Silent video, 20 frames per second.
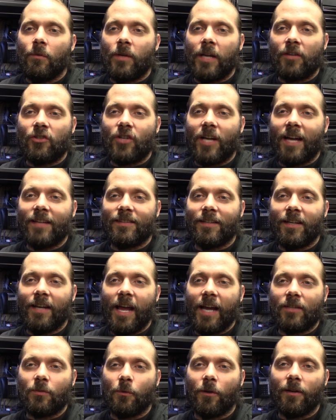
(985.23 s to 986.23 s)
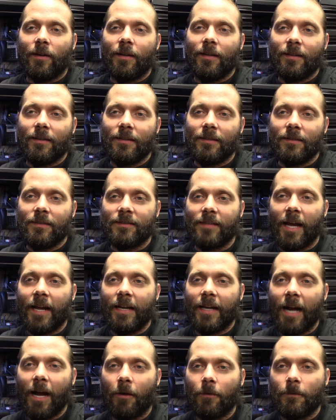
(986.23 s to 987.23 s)
Catch you guys in the next one.
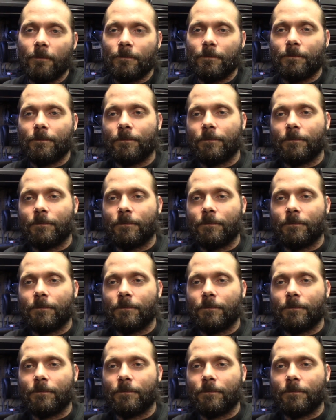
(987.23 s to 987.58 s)
Signing out.